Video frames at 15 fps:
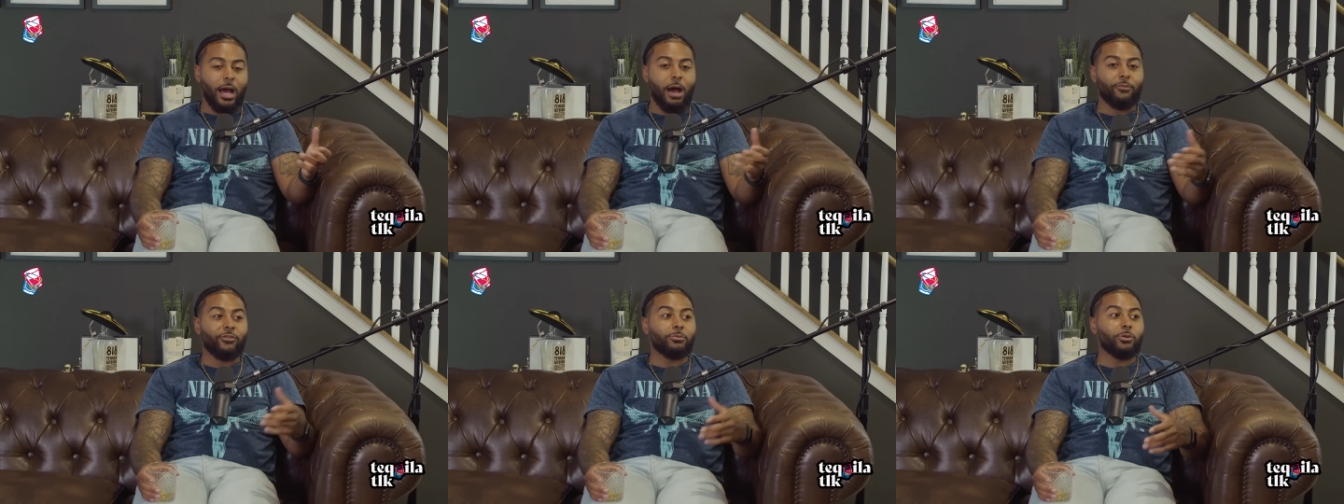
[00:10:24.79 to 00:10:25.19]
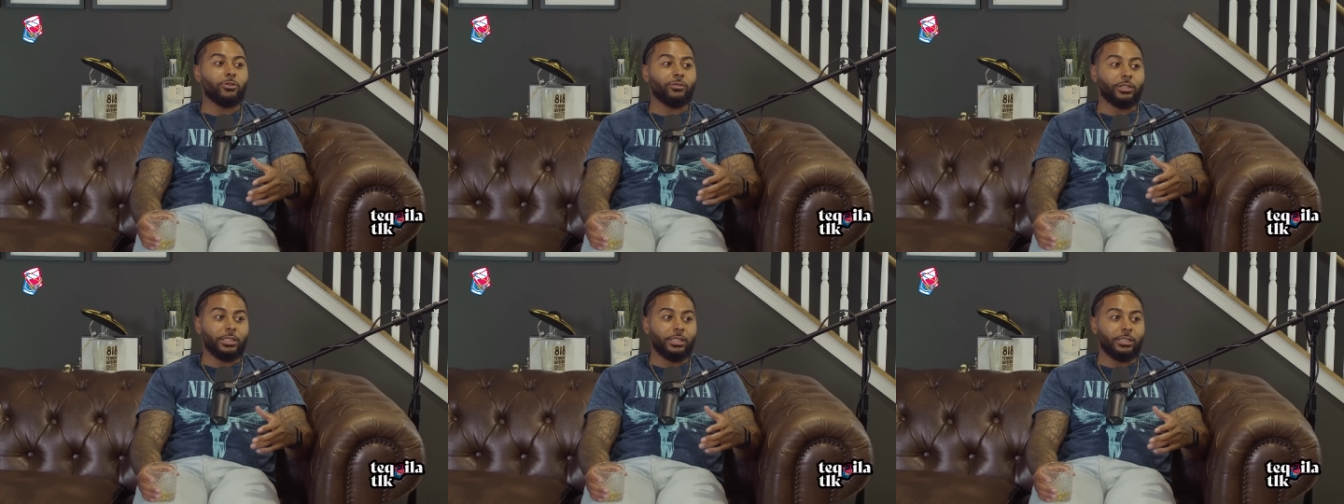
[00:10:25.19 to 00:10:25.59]
I'm from
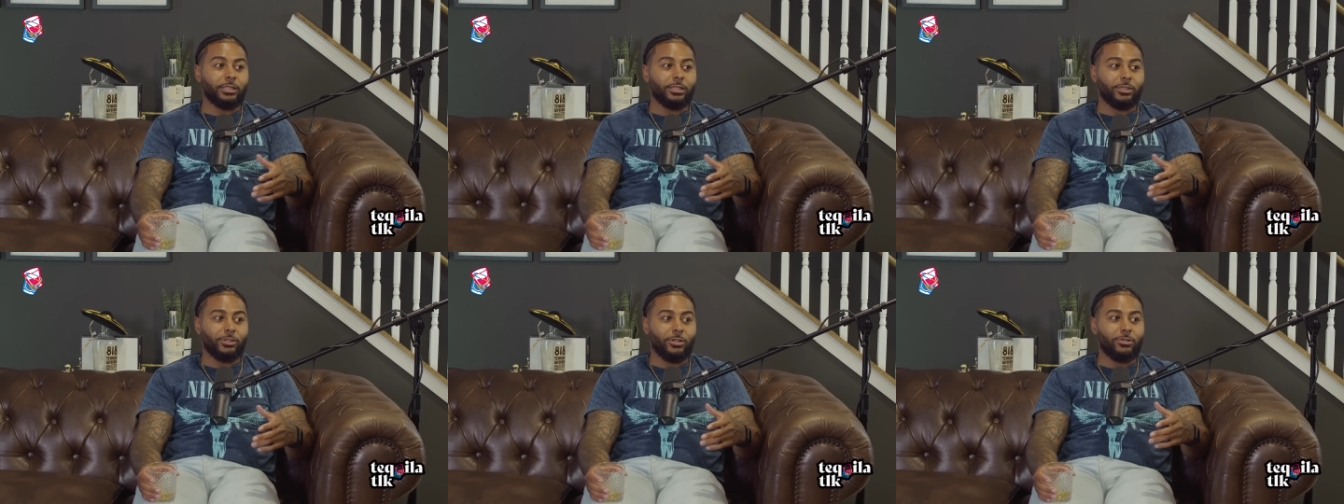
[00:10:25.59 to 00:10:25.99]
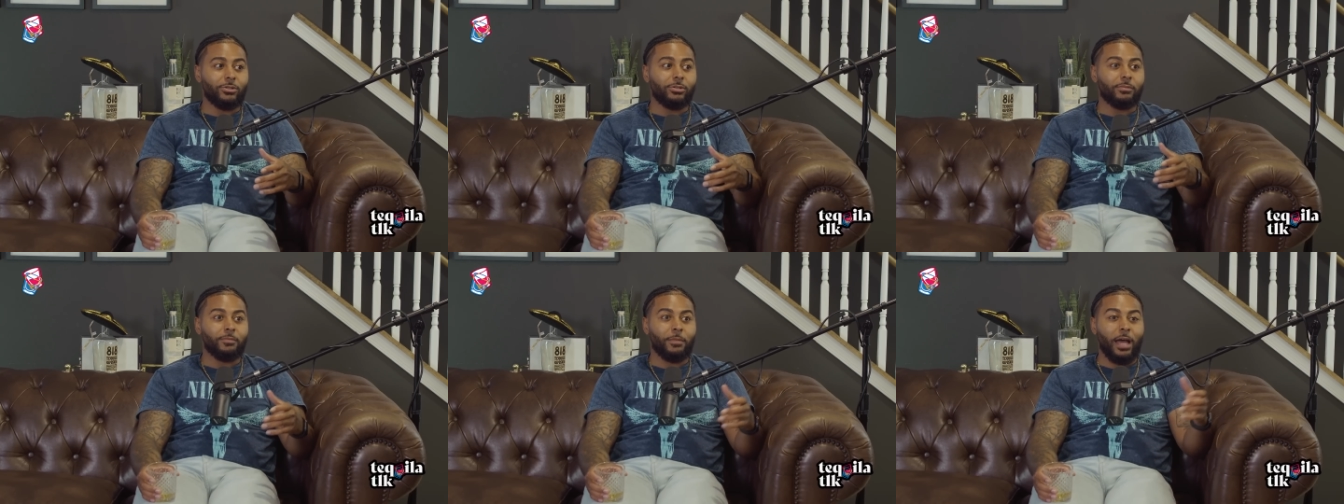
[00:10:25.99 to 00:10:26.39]
over East.
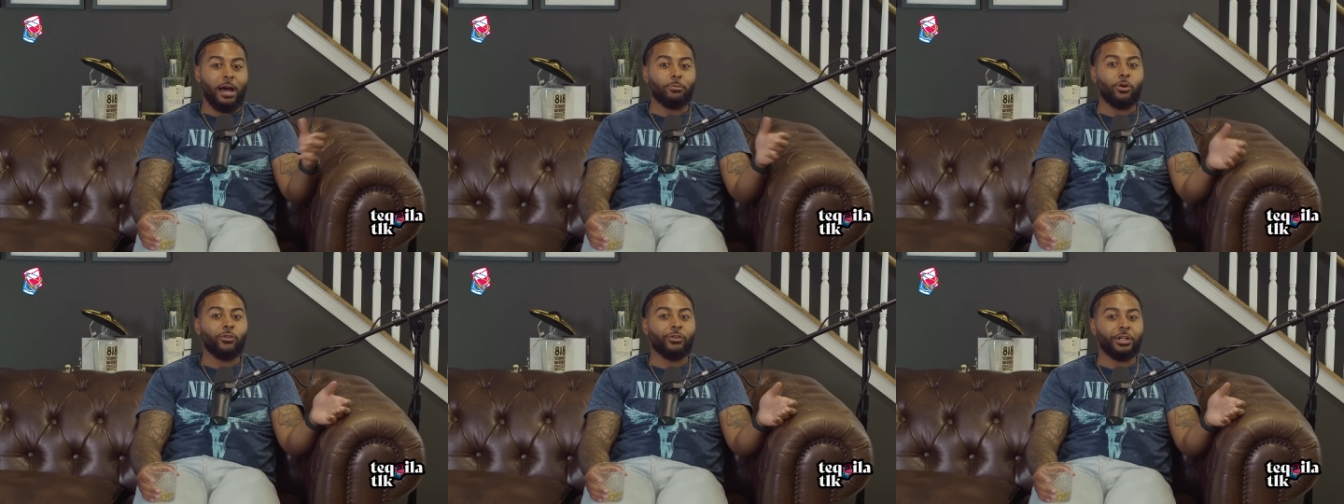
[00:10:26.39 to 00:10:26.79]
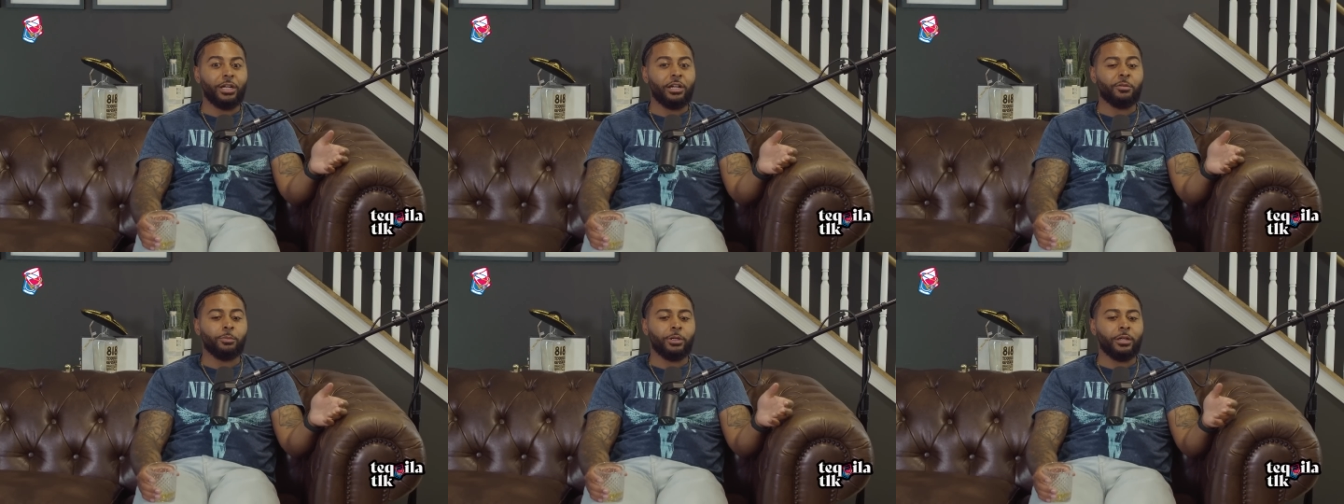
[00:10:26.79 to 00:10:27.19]
So I'm over
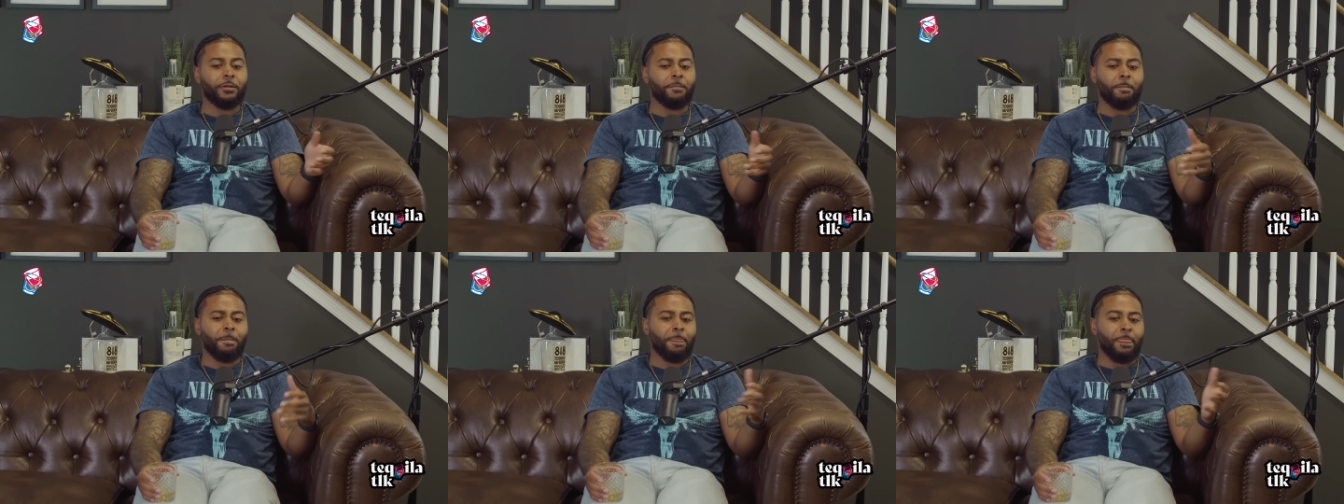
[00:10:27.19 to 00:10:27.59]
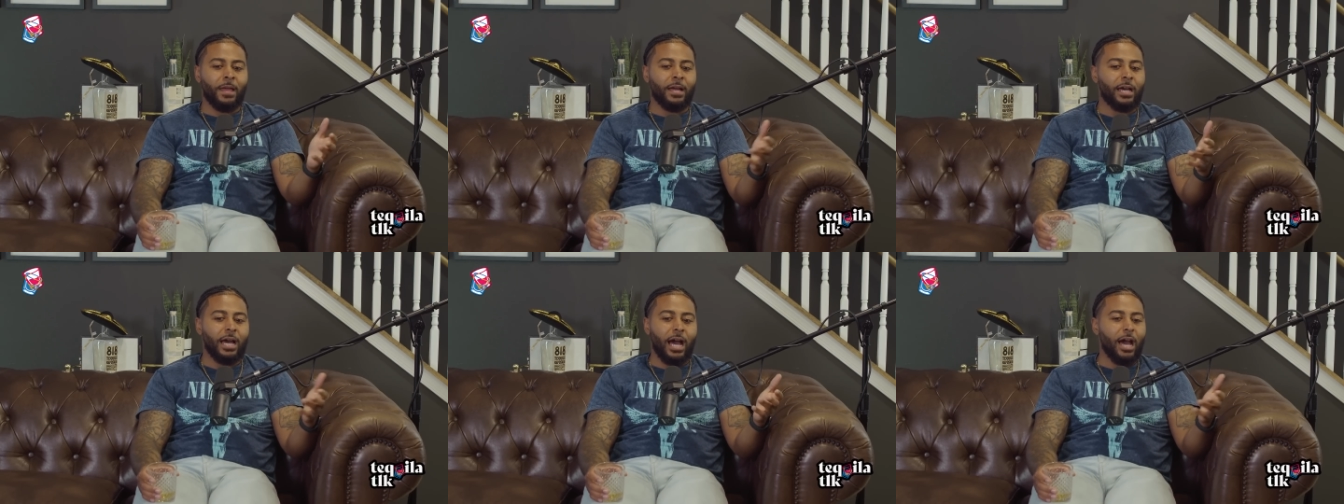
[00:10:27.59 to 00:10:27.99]
there, but
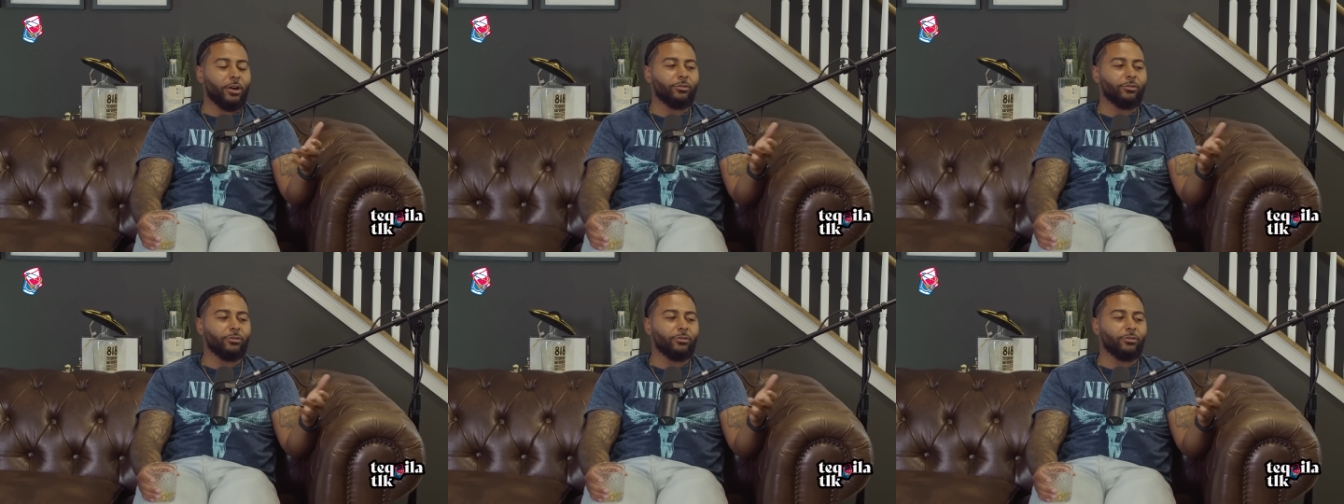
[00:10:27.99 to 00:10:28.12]
I